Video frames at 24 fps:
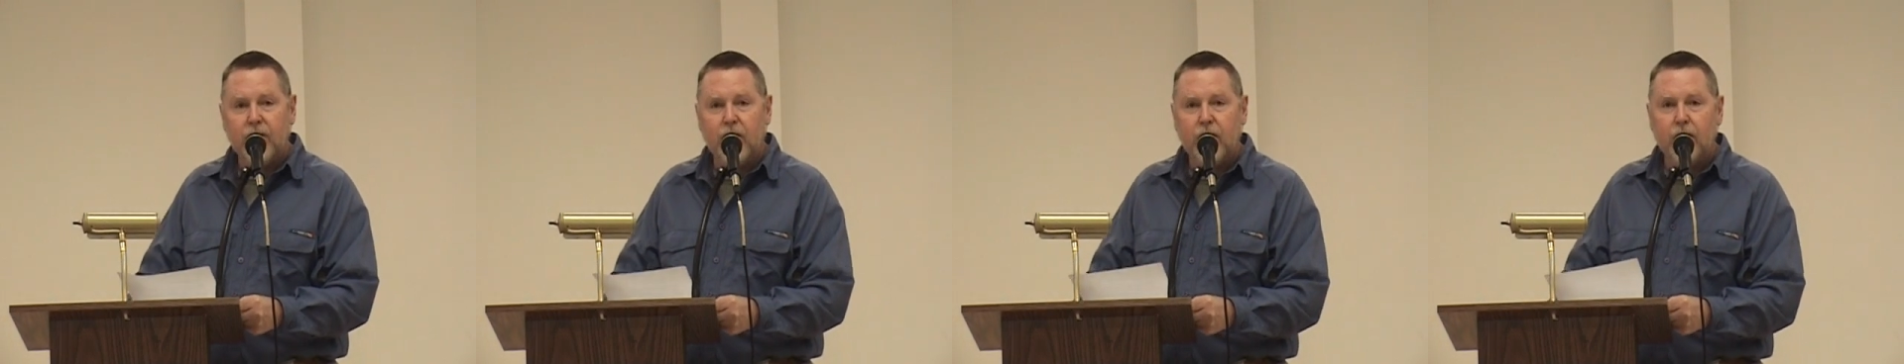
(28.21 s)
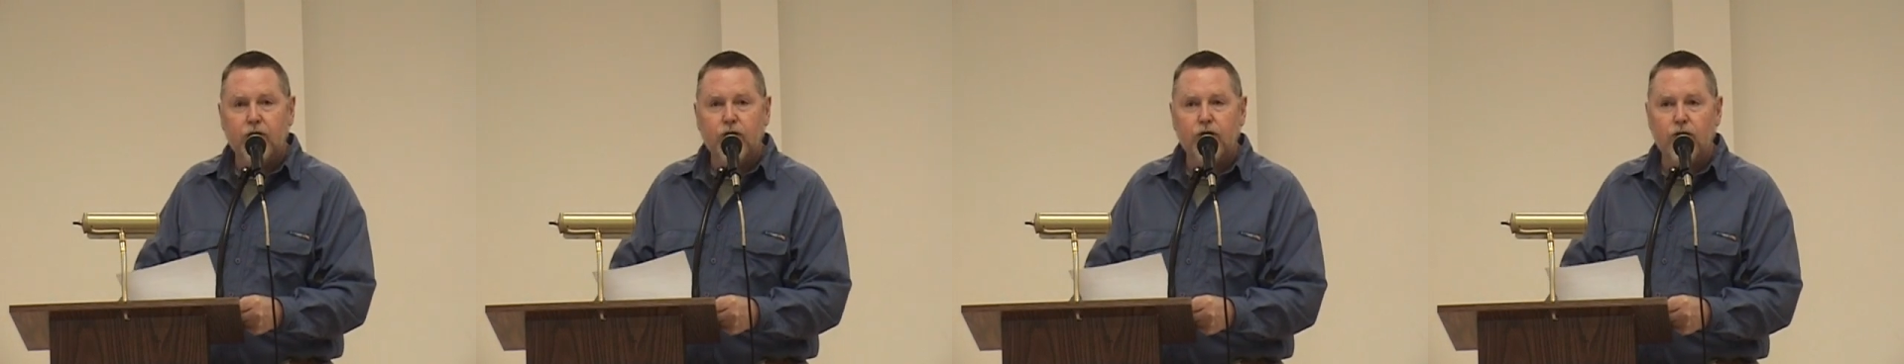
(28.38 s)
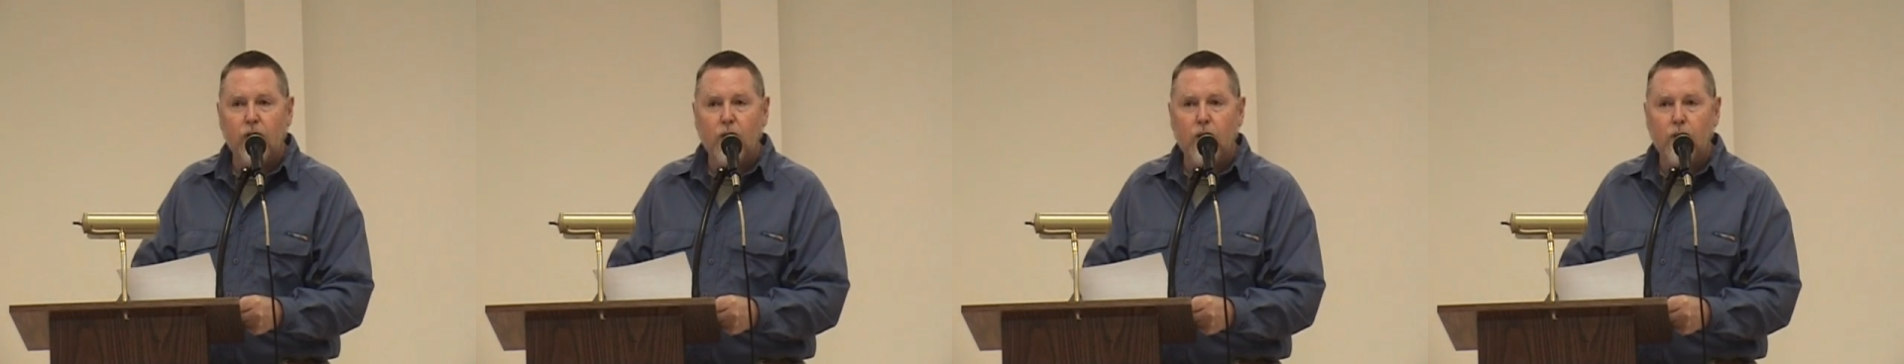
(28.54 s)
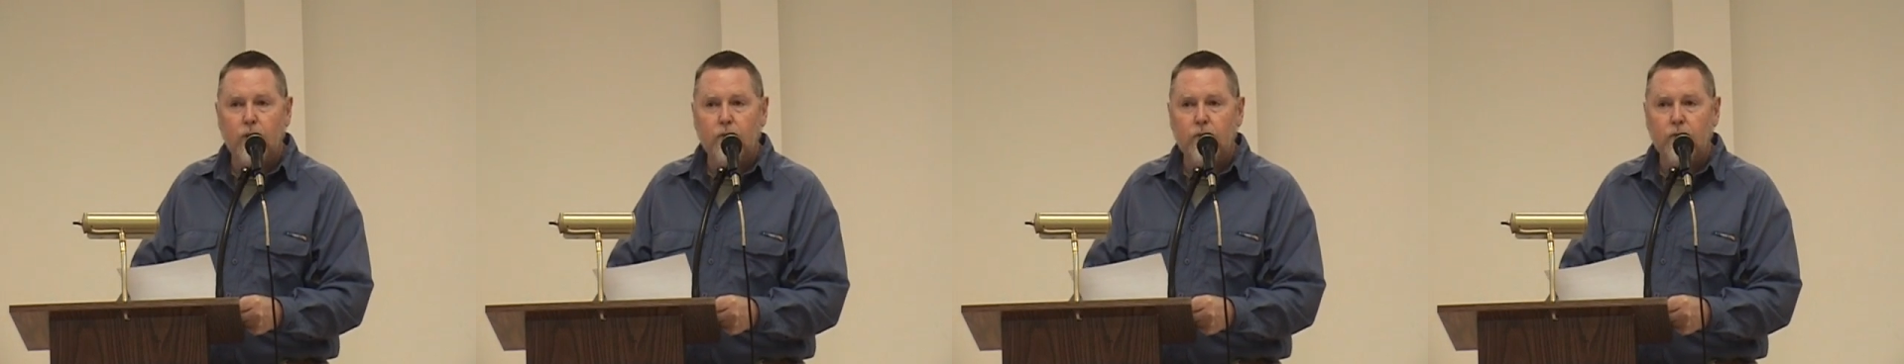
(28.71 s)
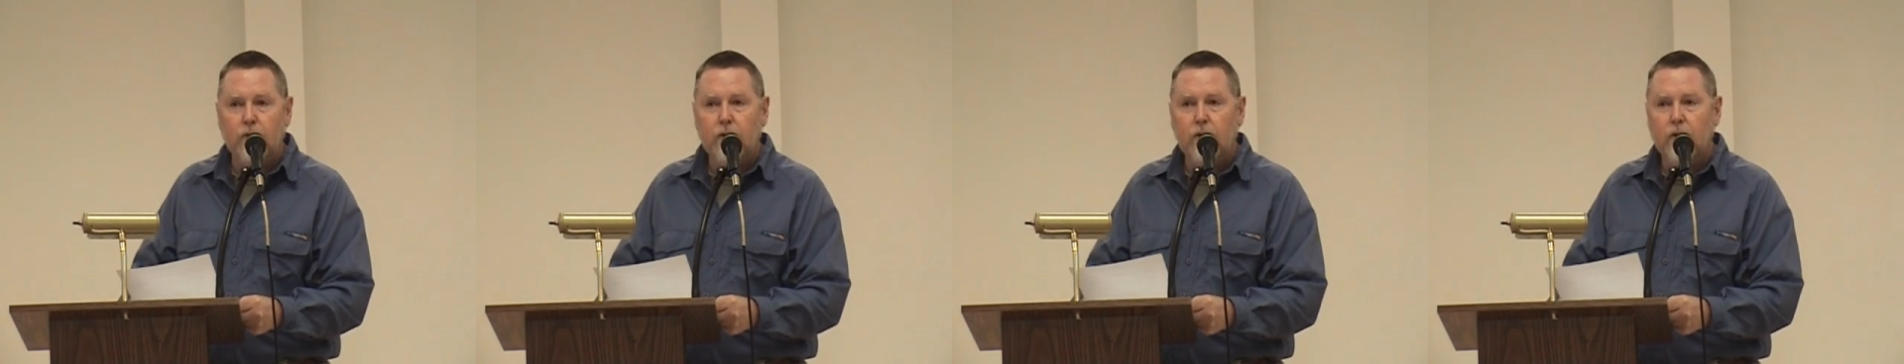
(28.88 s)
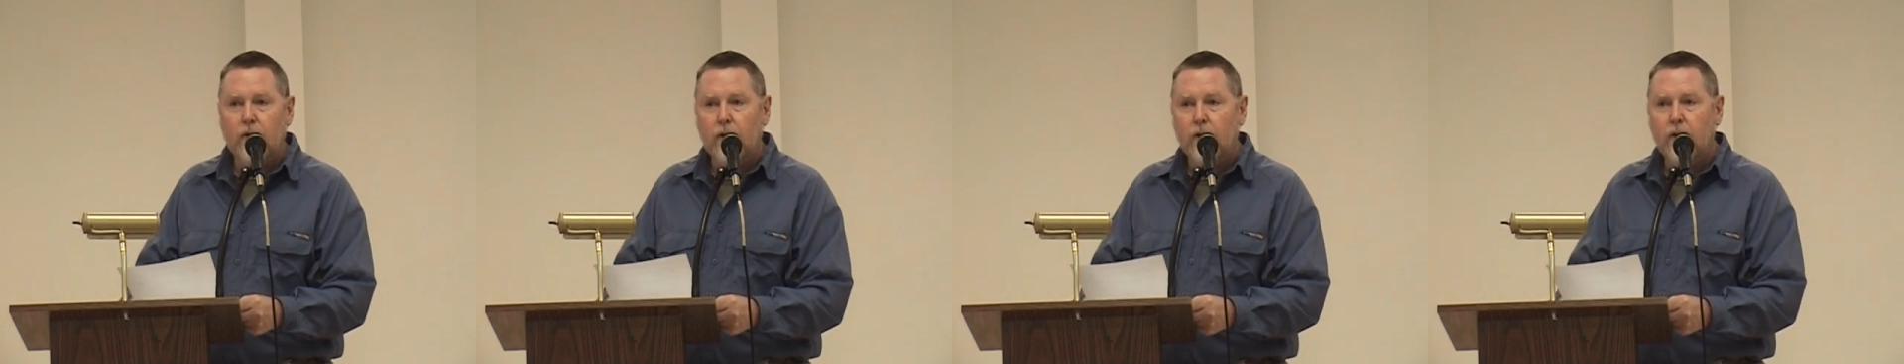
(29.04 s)
and a
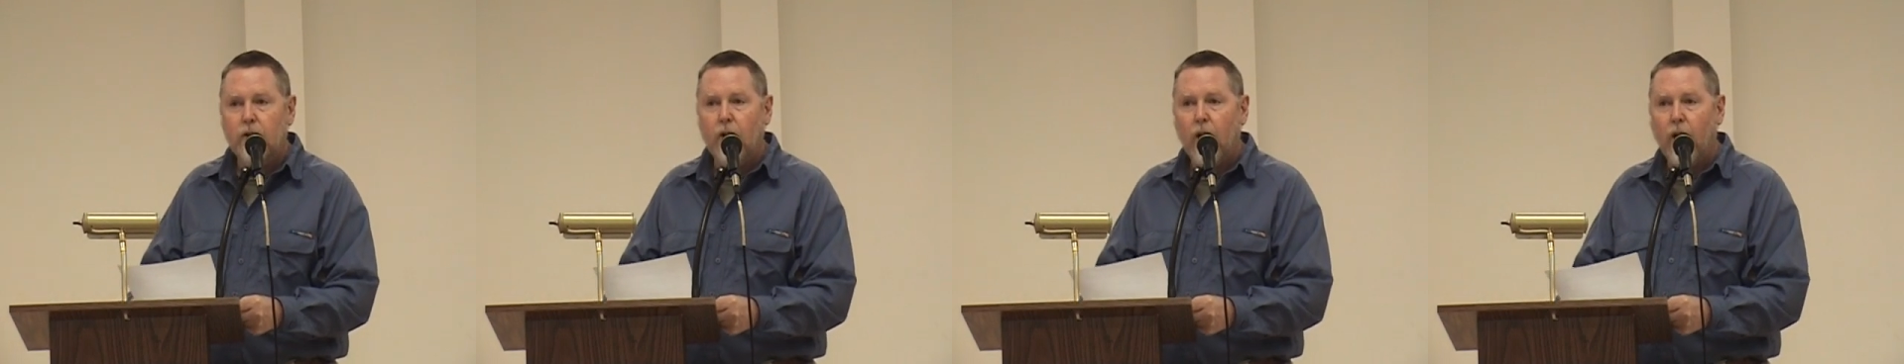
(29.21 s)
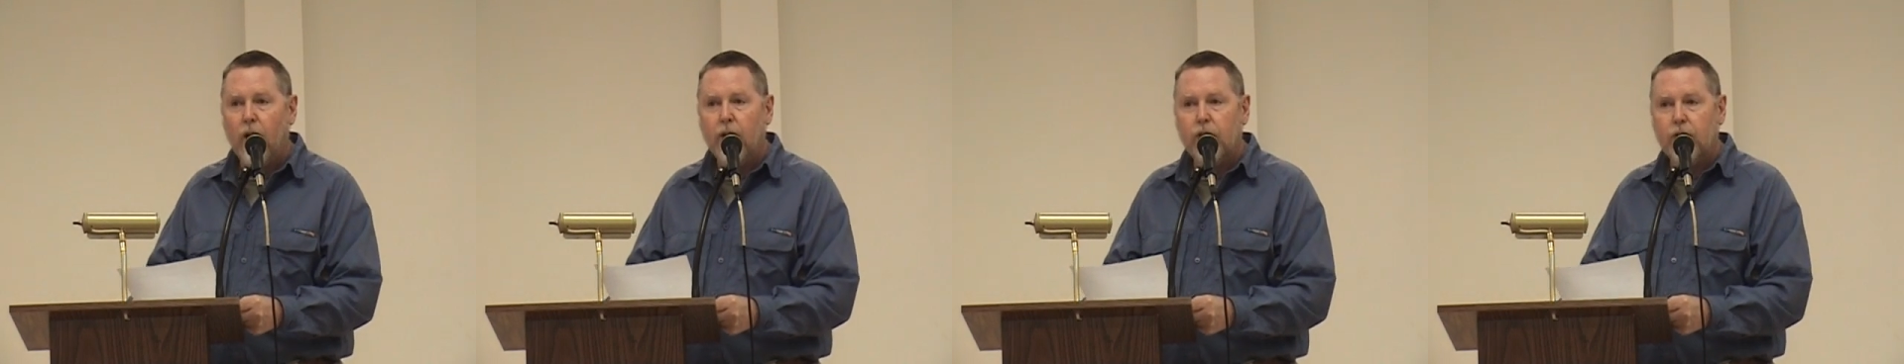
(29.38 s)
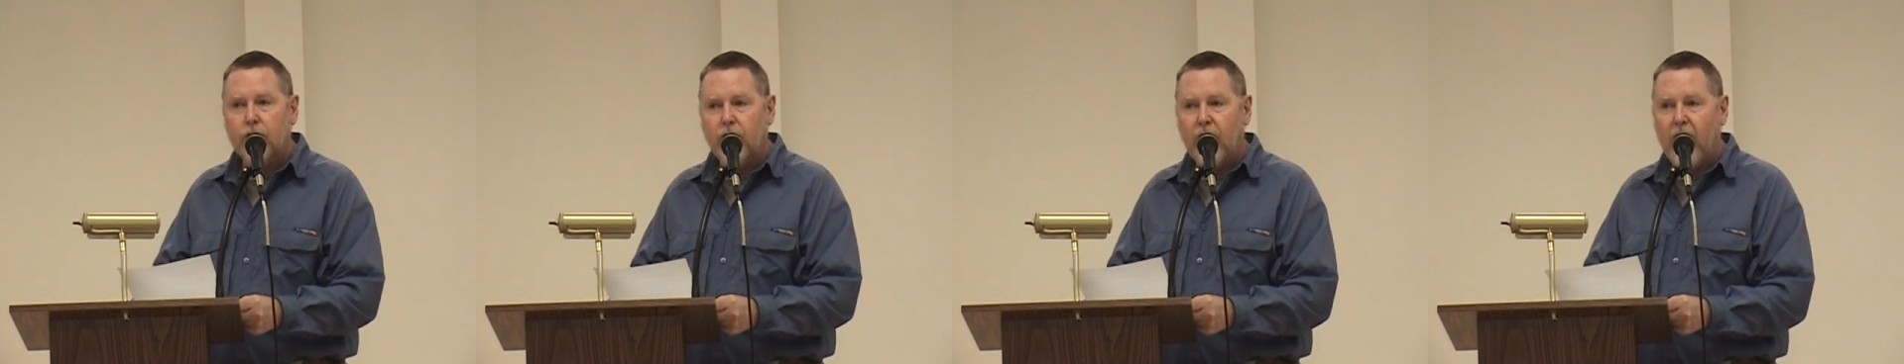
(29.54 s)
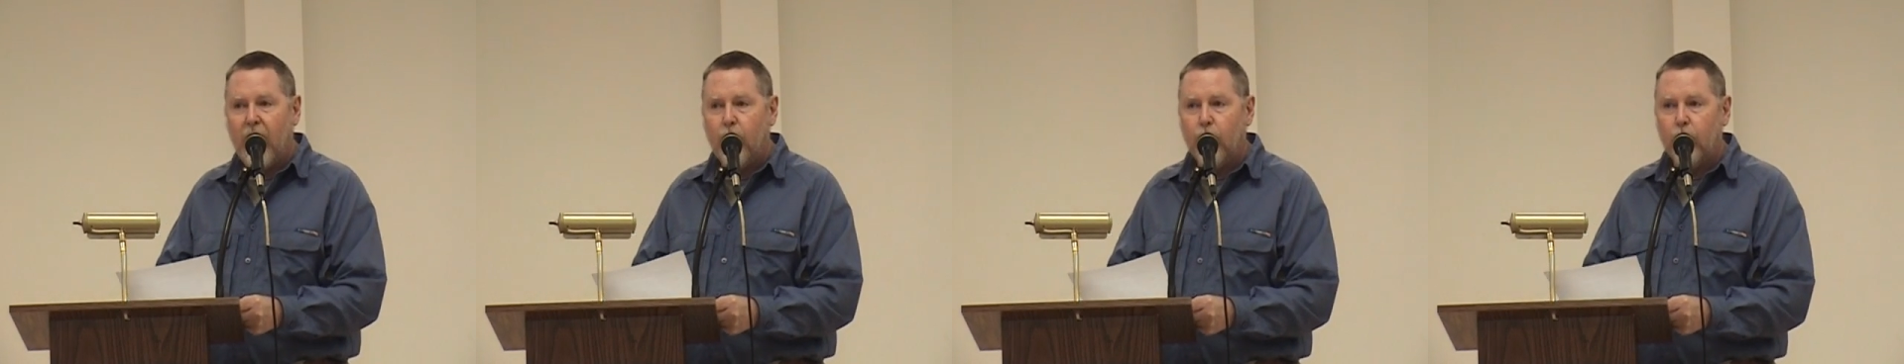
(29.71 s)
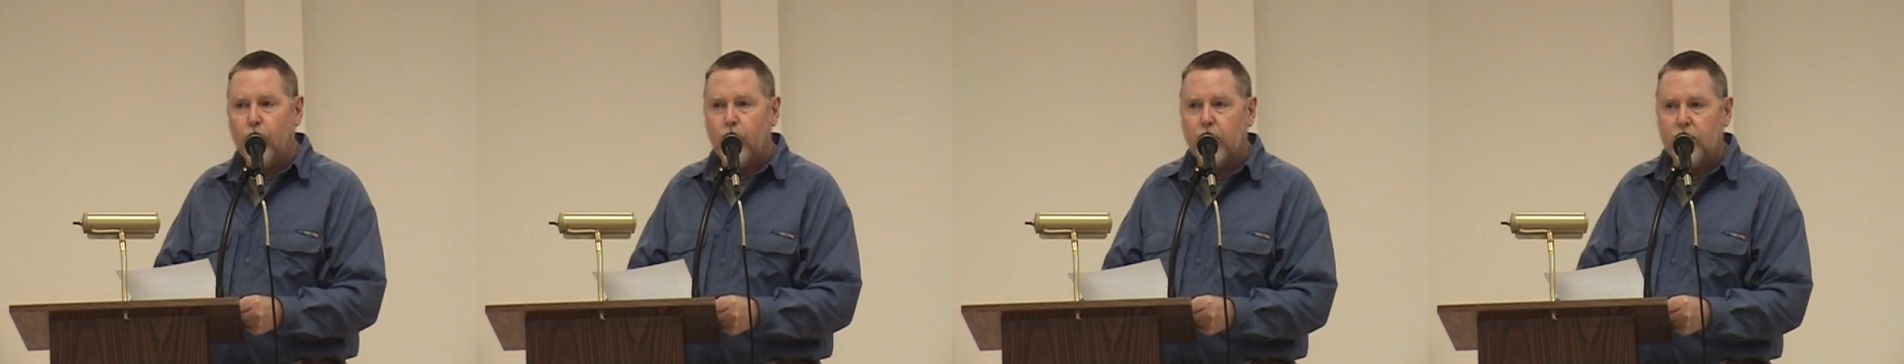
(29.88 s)
stone guard tower,